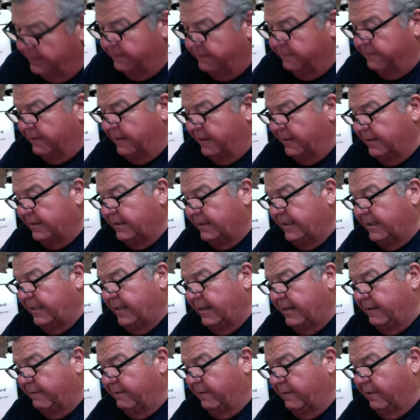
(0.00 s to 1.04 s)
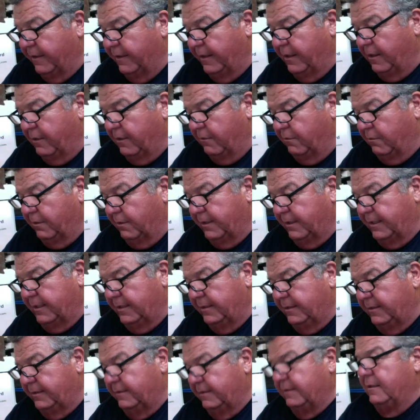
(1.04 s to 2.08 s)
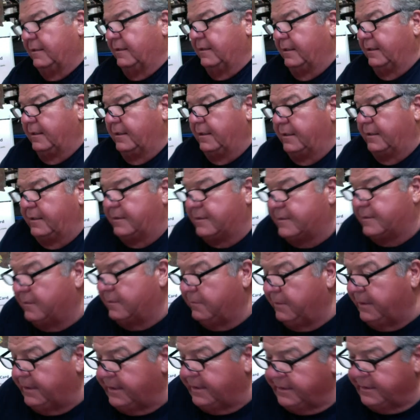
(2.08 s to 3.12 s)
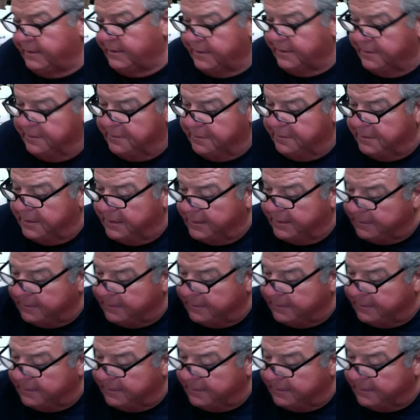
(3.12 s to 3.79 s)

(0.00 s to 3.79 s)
finally have all the artwork in so we can do the